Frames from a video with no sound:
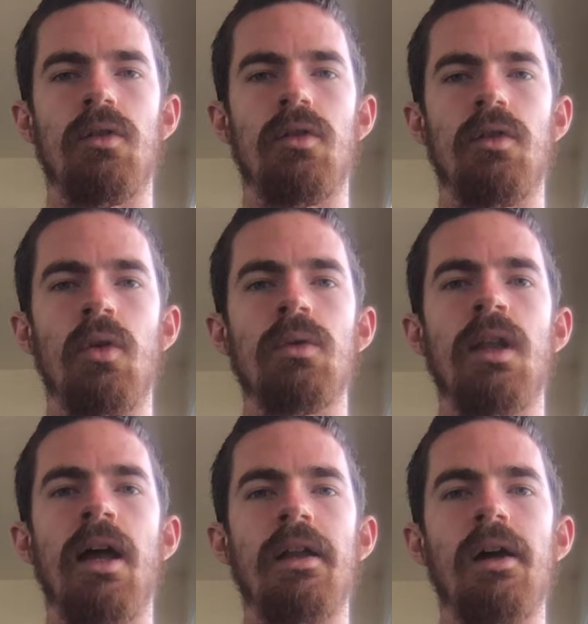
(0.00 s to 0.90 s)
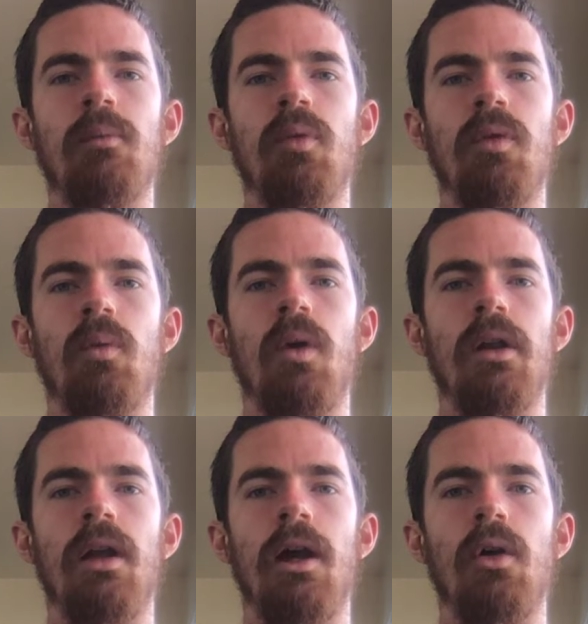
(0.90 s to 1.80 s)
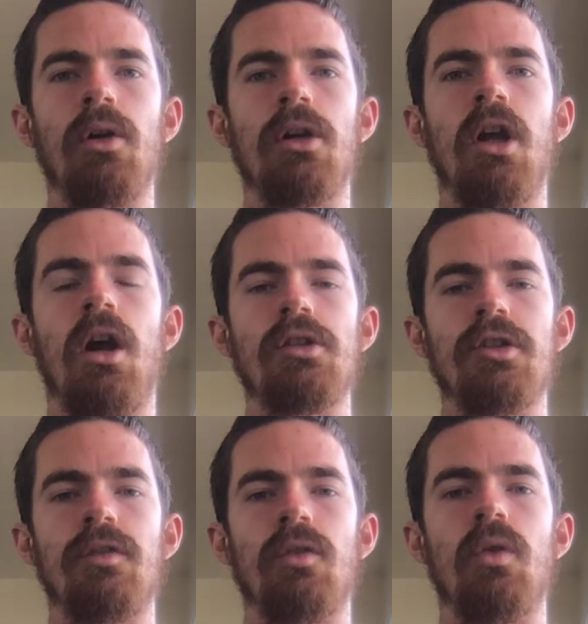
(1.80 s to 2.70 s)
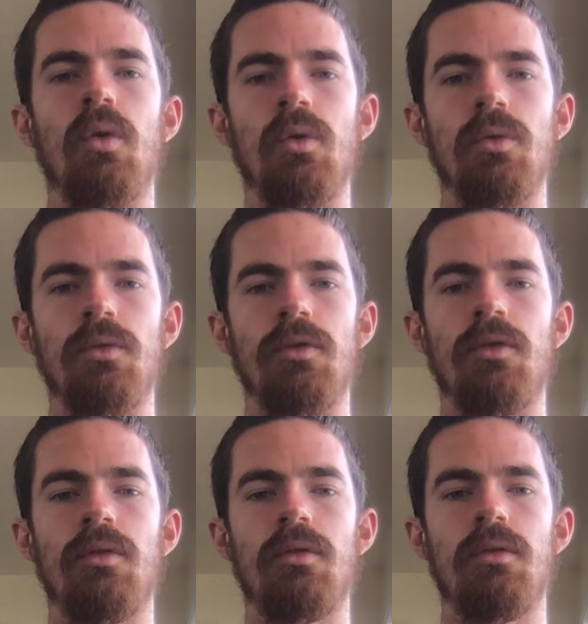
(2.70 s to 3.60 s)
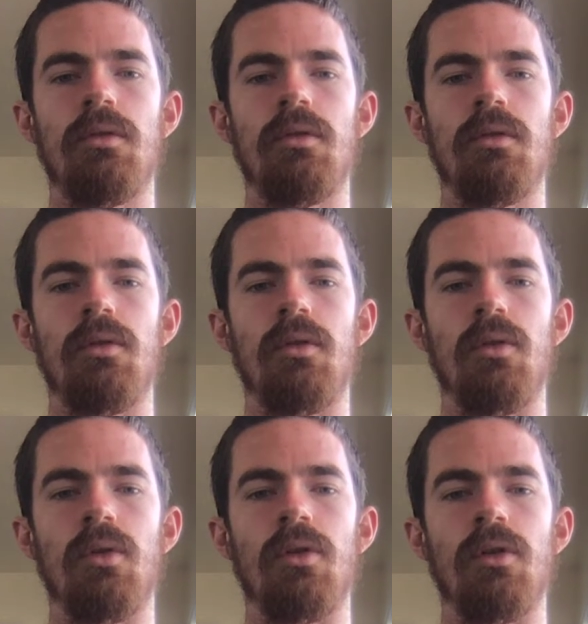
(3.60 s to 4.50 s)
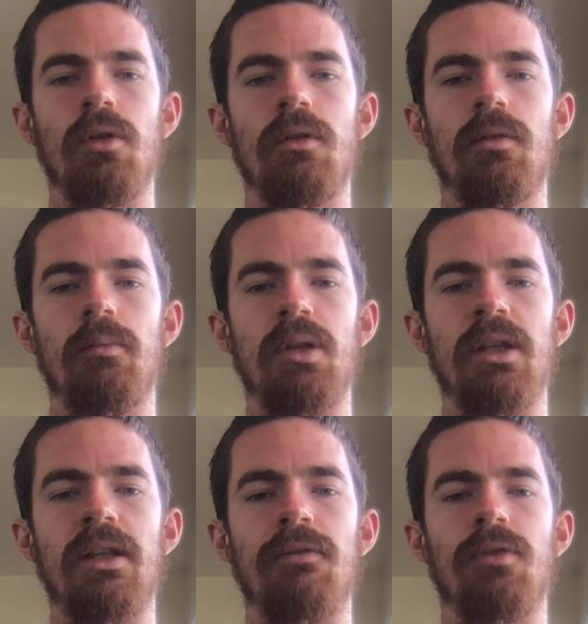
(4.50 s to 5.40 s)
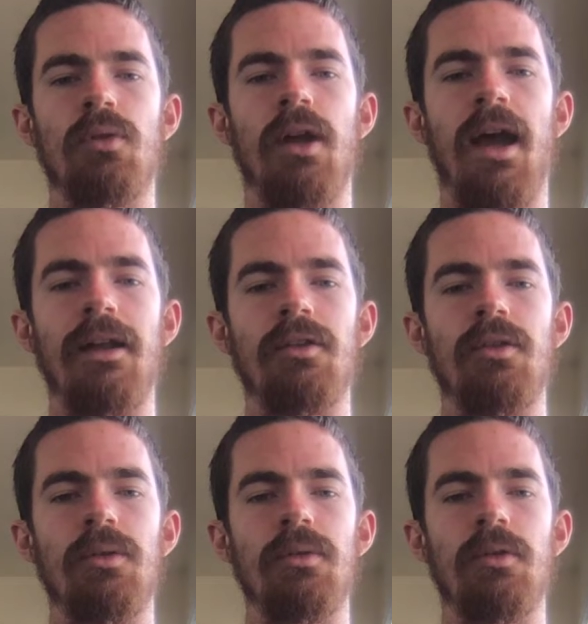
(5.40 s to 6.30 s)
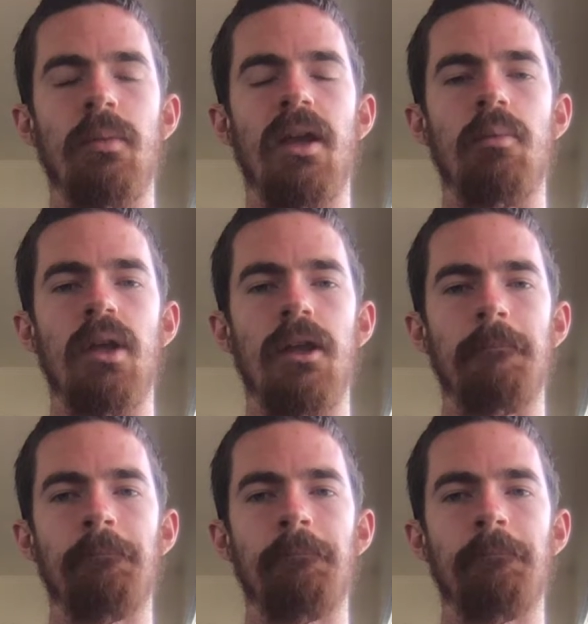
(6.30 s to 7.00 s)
don't line up with what our conscious goals or beliefs or attitudes may be.